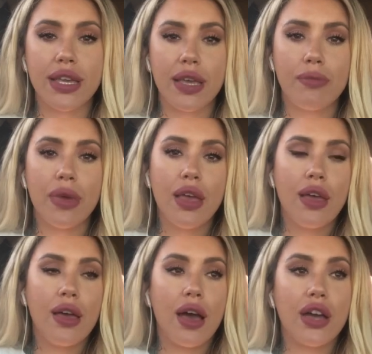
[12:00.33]
him
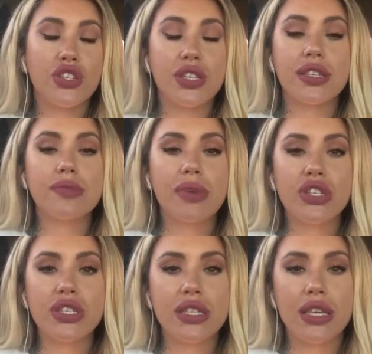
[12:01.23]
just as
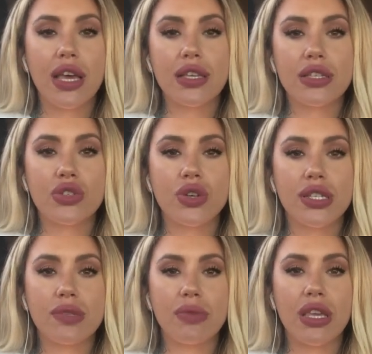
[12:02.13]
much as he has to
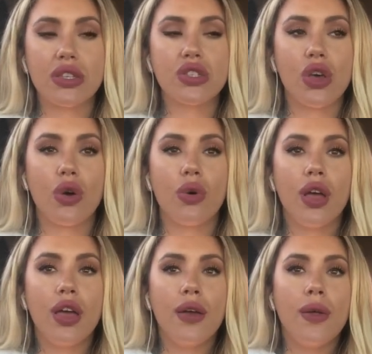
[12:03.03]
trust me. So
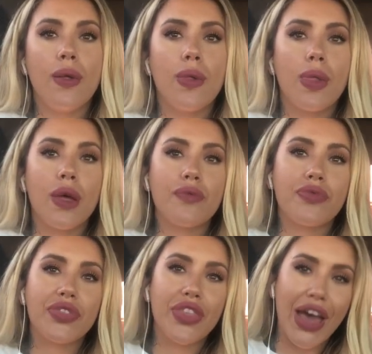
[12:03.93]

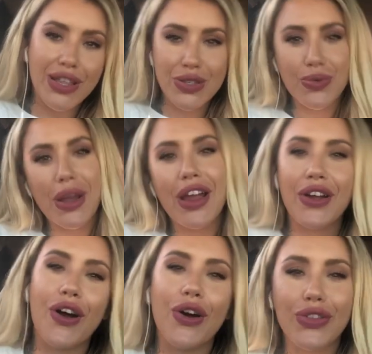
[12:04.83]
that's
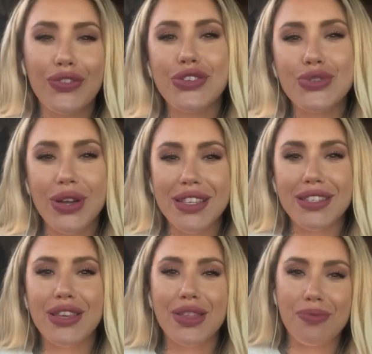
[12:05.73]
where all of the
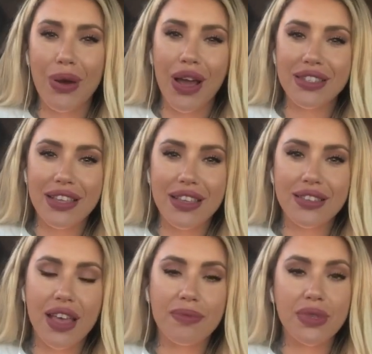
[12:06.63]
trust in the process
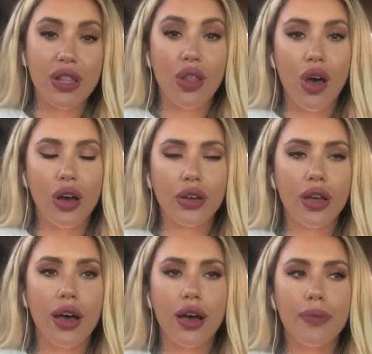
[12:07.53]
comes along.
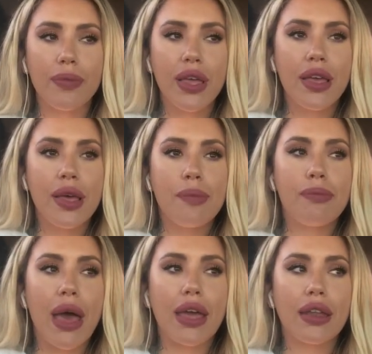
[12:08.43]

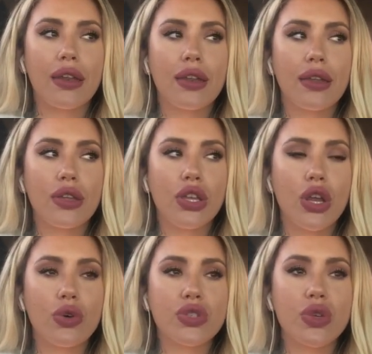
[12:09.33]
But, you
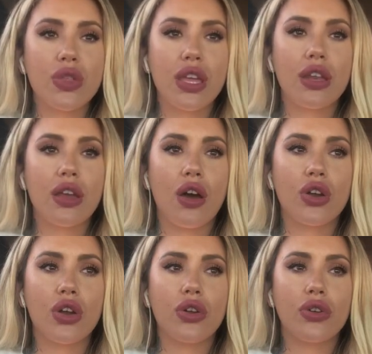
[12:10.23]
know, so then
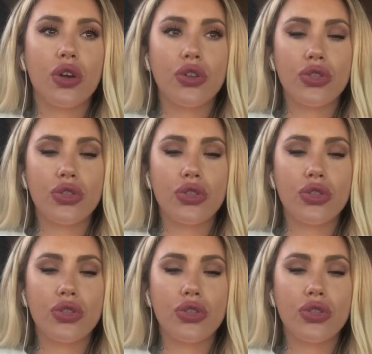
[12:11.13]
on our